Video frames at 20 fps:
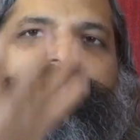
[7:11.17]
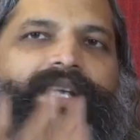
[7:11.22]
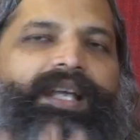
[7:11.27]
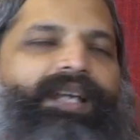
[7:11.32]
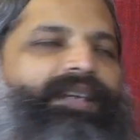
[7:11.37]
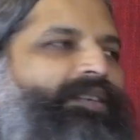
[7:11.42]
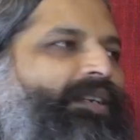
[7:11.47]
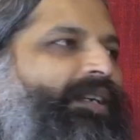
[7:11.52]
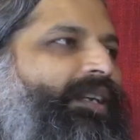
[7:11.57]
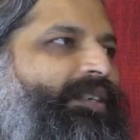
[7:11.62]

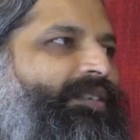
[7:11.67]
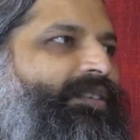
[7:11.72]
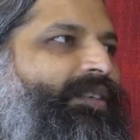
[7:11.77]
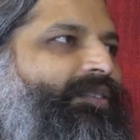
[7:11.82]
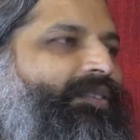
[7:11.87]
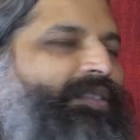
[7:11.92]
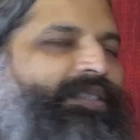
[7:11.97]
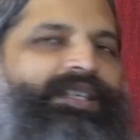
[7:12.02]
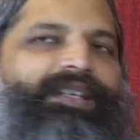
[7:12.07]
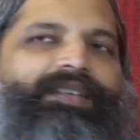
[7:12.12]
in
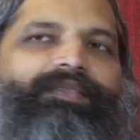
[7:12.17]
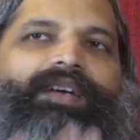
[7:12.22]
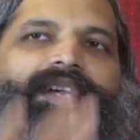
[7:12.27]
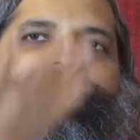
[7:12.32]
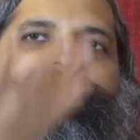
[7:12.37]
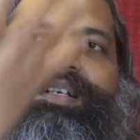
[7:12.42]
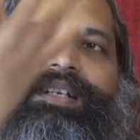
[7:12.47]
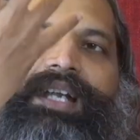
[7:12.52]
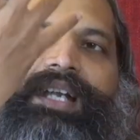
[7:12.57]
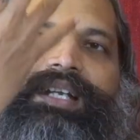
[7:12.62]
relation to the
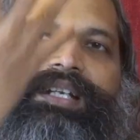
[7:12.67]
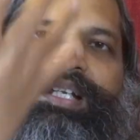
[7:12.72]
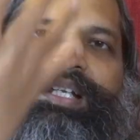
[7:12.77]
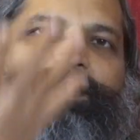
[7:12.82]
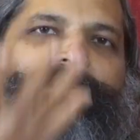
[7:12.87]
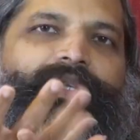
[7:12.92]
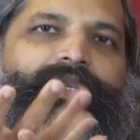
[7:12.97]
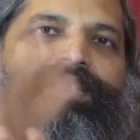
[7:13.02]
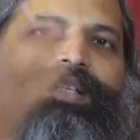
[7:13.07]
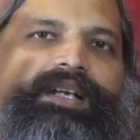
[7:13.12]
divine and
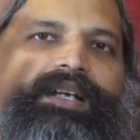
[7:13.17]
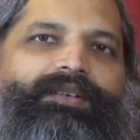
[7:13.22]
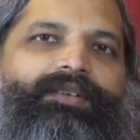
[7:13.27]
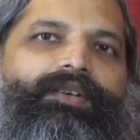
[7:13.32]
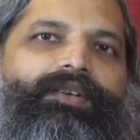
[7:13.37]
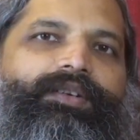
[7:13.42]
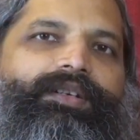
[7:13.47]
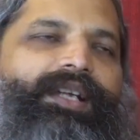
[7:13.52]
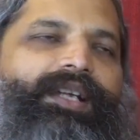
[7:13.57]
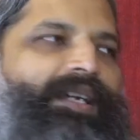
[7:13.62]
deepen that
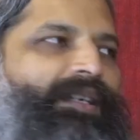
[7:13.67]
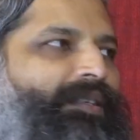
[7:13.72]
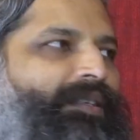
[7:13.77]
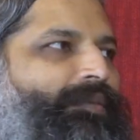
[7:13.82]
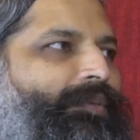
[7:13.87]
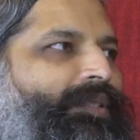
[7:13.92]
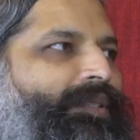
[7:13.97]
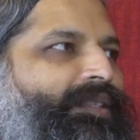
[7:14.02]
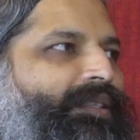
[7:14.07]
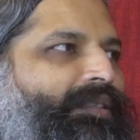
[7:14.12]

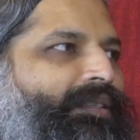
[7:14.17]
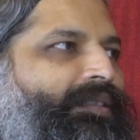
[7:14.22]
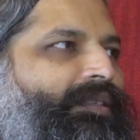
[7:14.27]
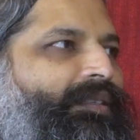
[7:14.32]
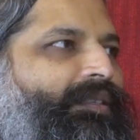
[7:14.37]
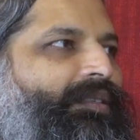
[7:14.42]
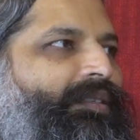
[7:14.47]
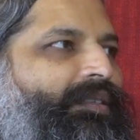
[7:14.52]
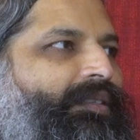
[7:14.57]
contact with the